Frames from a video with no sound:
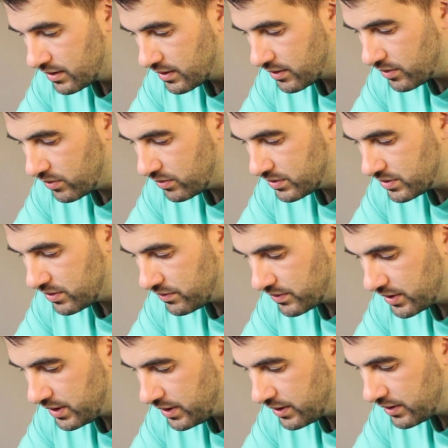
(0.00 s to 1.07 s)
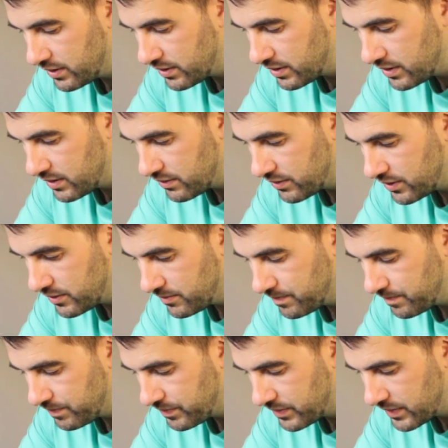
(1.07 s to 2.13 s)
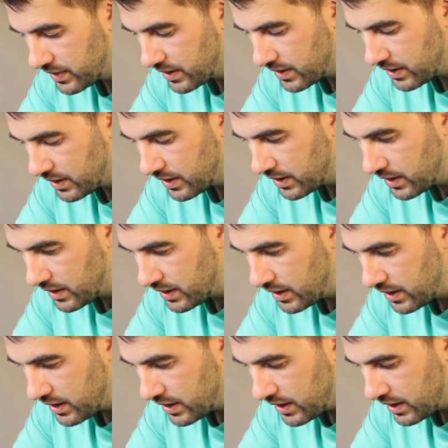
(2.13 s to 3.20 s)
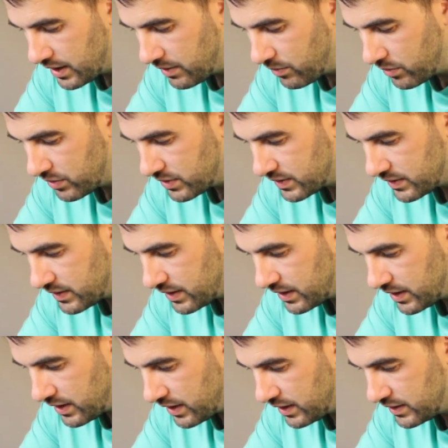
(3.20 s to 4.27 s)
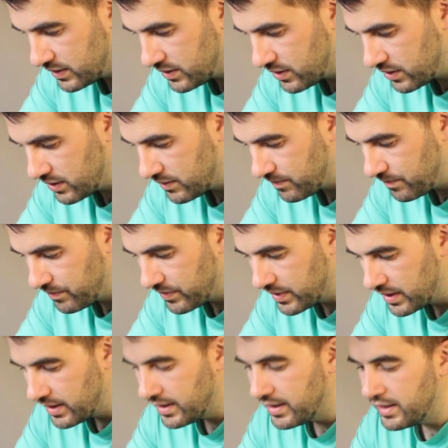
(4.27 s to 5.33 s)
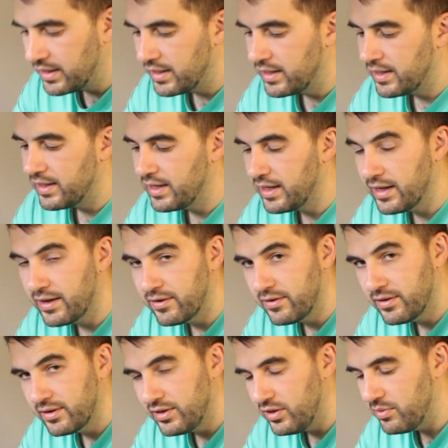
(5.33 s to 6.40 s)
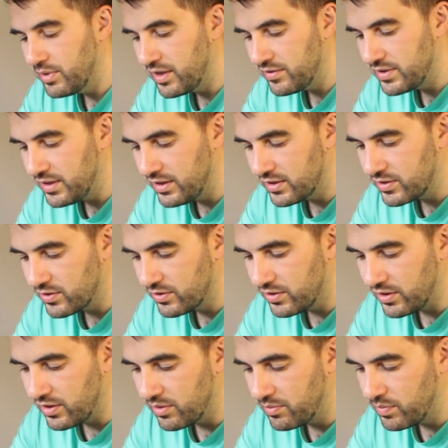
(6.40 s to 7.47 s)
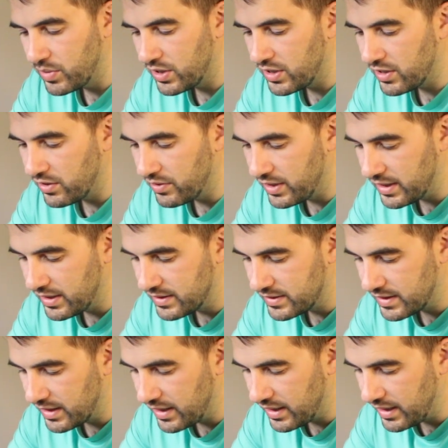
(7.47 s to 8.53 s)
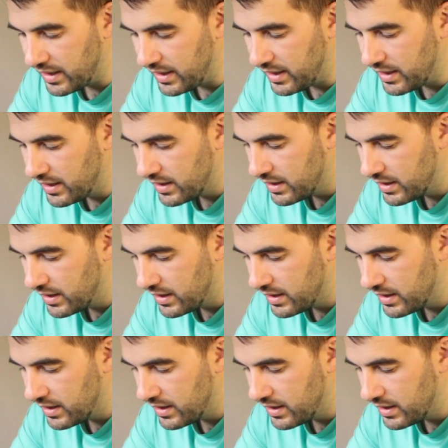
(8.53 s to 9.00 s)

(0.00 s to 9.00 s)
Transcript: goals over here on this phone. And we'll say start. Now, you may have seen this earlier, but there is a